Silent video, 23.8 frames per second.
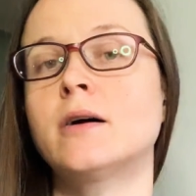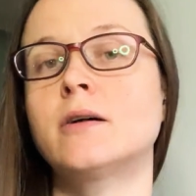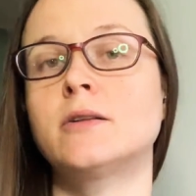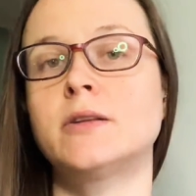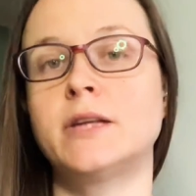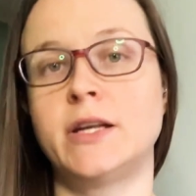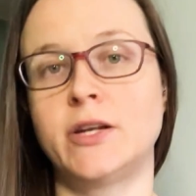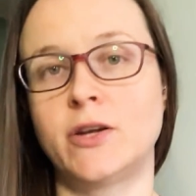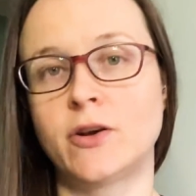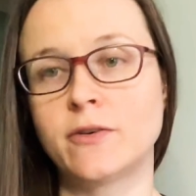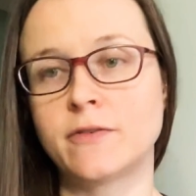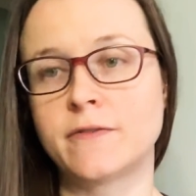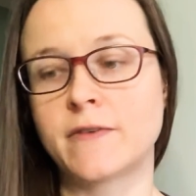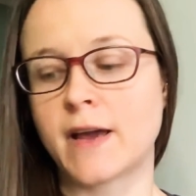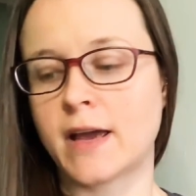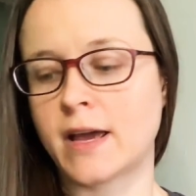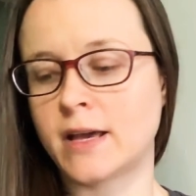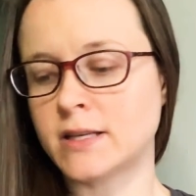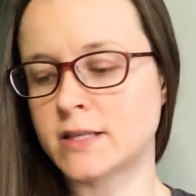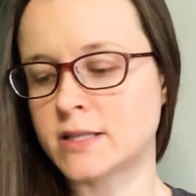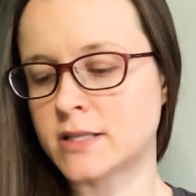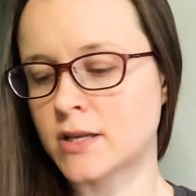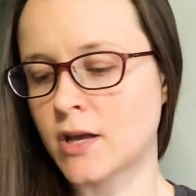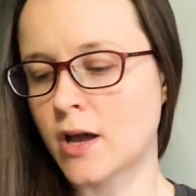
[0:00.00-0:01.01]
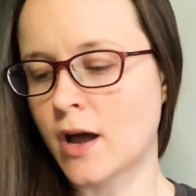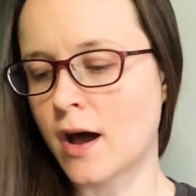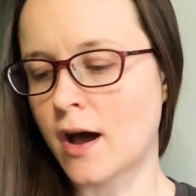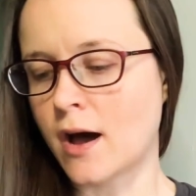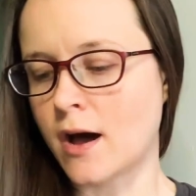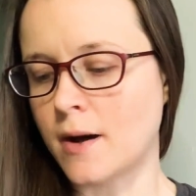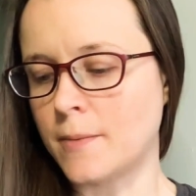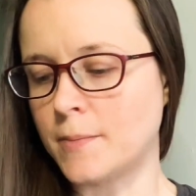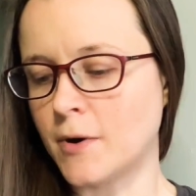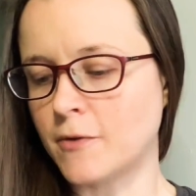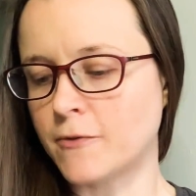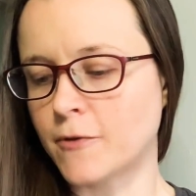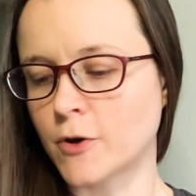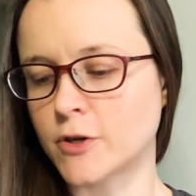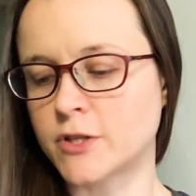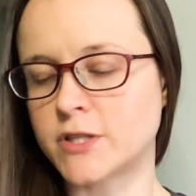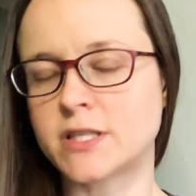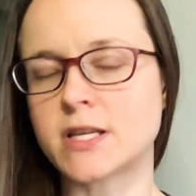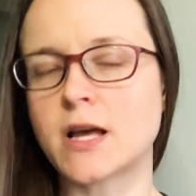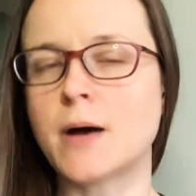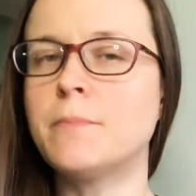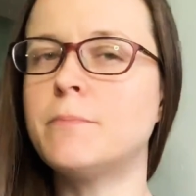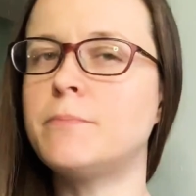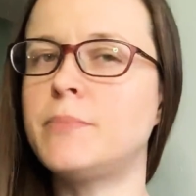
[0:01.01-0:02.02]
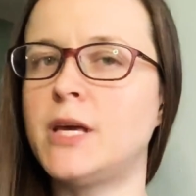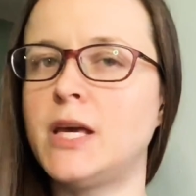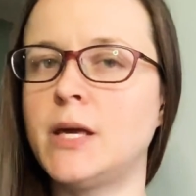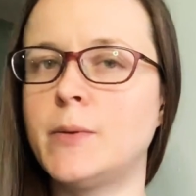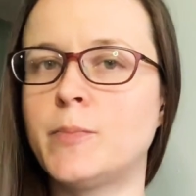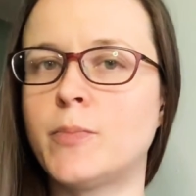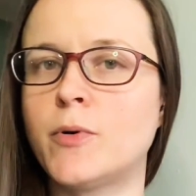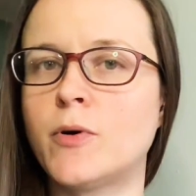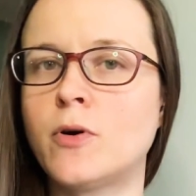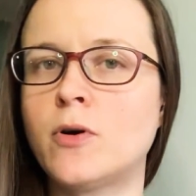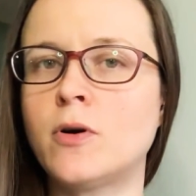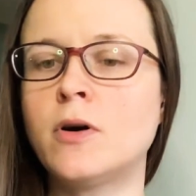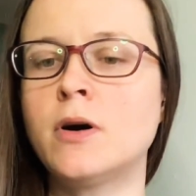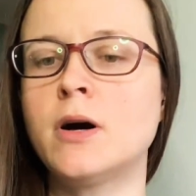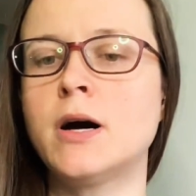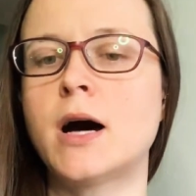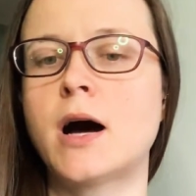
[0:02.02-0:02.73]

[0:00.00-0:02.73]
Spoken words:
clean your face. For some people